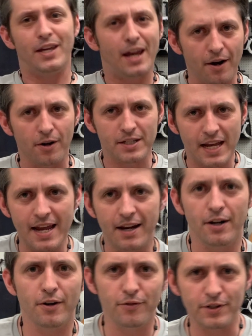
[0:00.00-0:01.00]

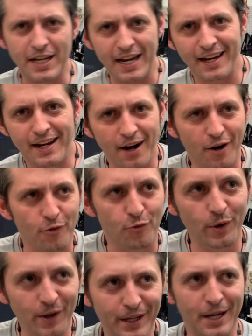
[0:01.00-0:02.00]
Caretaker for taking care of
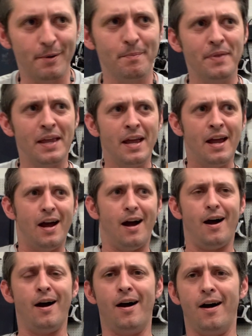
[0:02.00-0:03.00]
William.
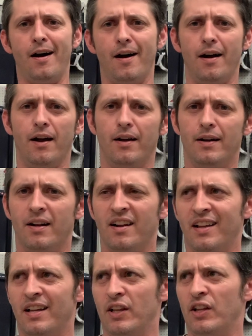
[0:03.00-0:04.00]

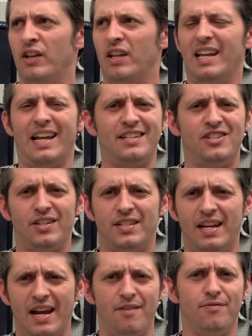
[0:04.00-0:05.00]
And
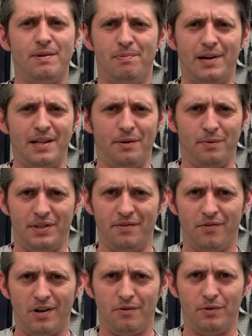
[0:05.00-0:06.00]
just everybody that was
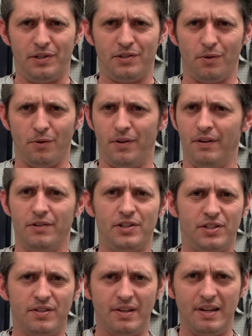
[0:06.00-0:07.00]
involved with this whole thing for
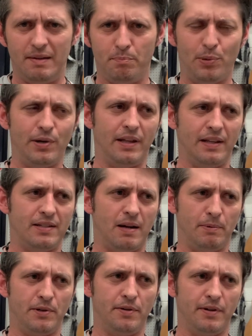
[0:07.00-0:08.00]
just putting this
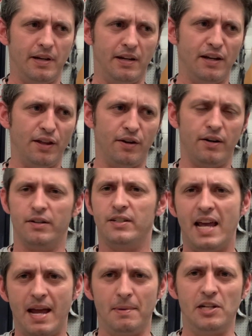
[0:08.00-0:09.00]
opportunity together.
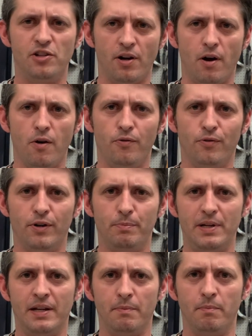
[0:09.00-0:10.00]
Tammy Joe for
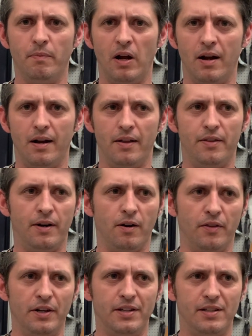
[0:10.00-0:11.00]
being there
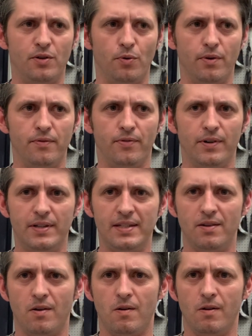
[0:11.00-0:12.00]
on the Discord for us
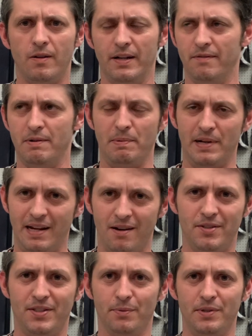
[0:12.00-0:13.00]
all, and everybody
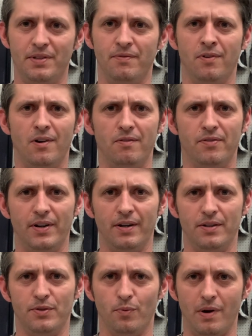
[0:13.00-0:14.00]
else that was involved there
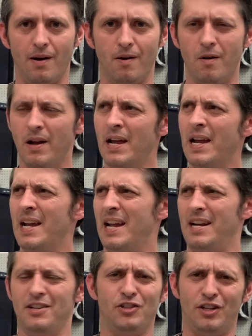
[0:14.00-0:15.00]
as well.
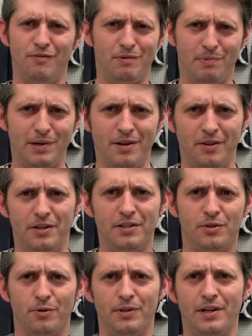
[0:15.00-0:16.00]
And just everybody on the
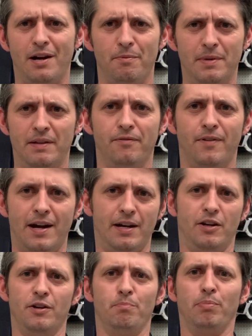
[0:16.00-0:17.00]
Discord that helped me find a
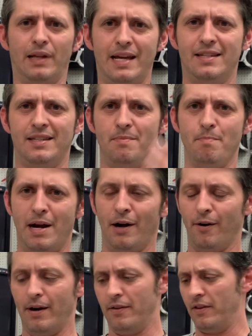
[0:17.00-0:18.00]
good place in
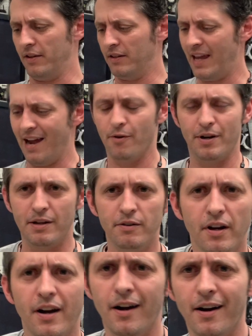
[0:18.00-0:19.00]
Marin County
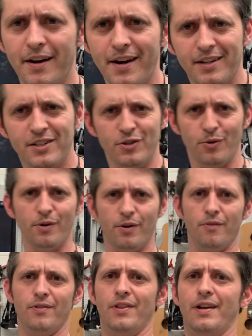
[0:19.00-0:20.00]
next door
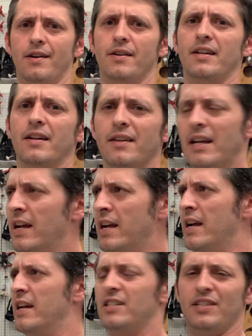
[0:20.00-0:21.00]
over there to
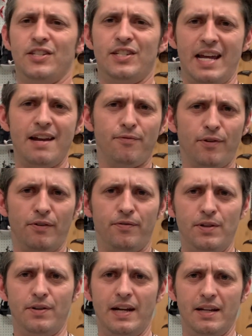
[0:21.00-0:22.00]
stay for a
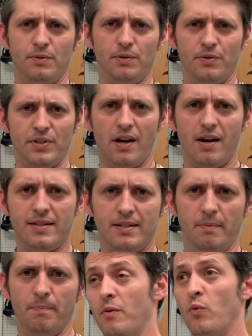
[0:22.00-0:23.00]
few days, which was
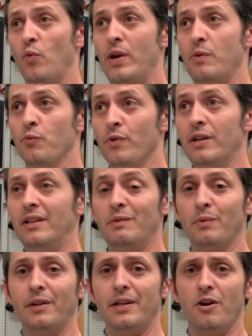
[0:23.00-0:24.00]
awesome. We really,
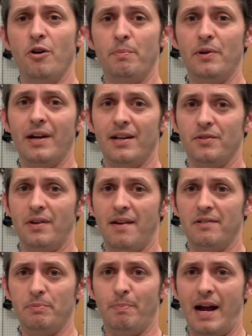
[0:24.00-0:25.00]
really hope you guys will have
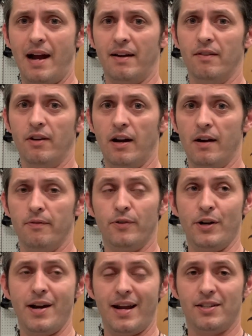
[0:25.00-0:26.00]
us back for
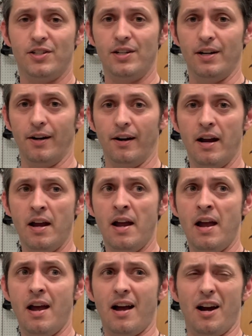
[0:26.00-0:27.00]
next year,
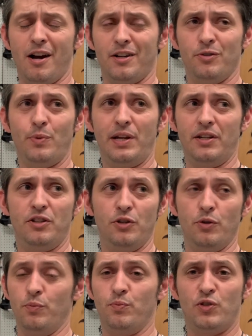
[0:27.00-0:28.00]
because we could
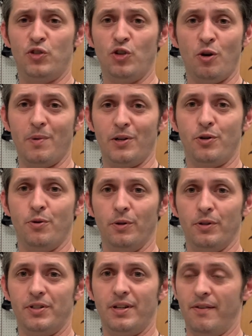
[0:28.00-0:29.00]
do so much
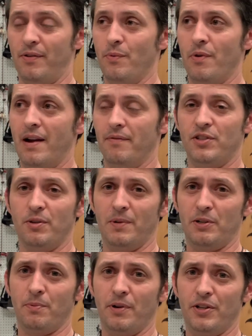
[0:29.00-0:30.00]
cooler stuff and we'll have so
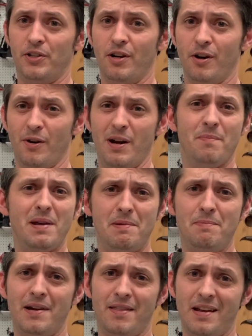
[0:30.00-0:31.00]
much more to show. And maybe
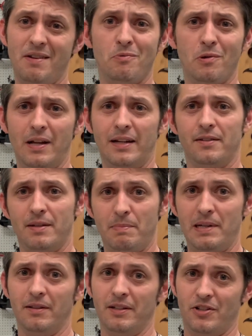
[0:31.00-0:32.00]
by then we'll actually
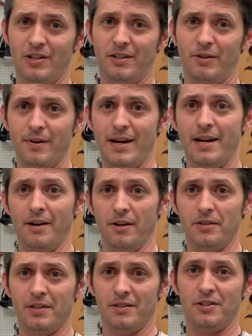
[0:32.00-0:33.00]
be legit
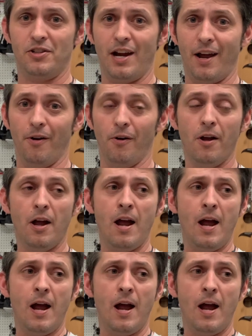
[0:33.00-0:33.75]
creators as a channel.